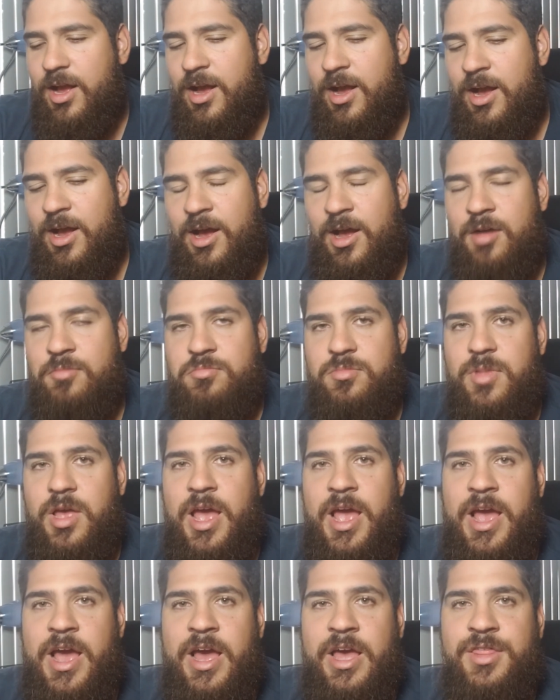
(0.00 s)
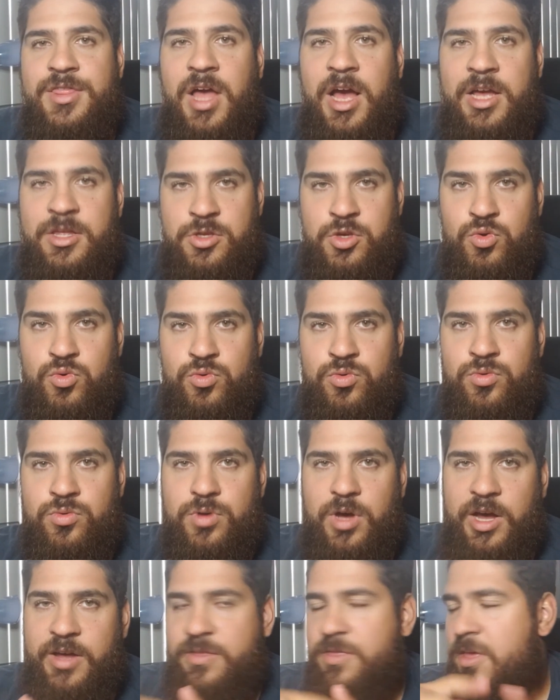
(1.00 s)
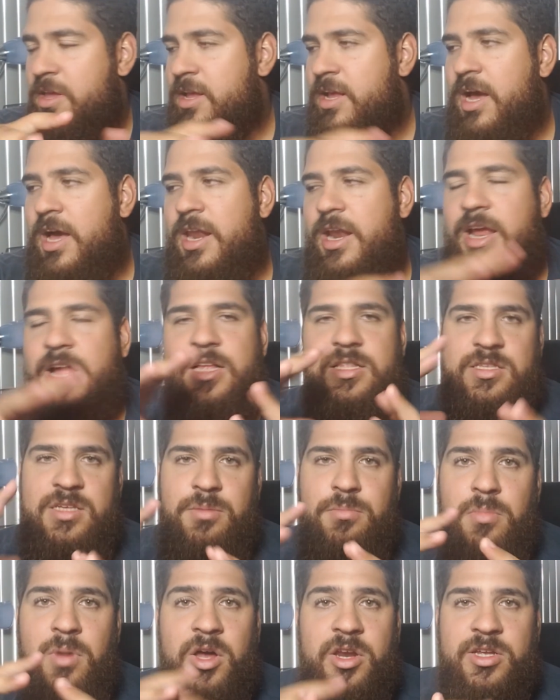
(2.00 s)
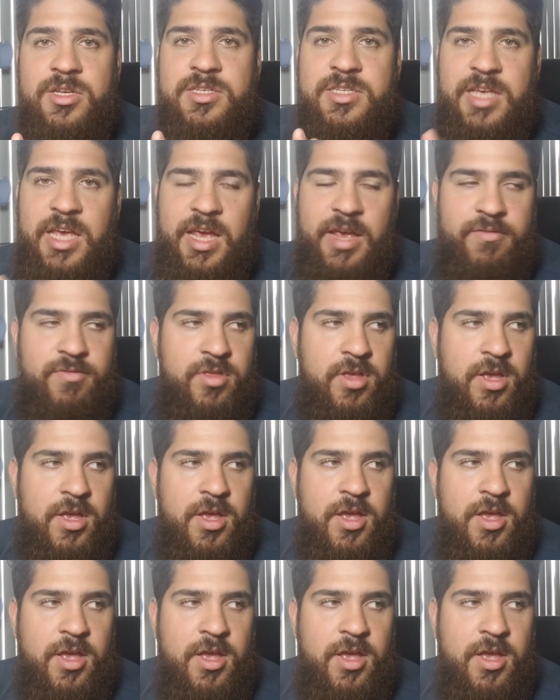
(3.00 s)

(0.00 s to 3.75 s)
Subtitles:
And I thank God I had some money saved,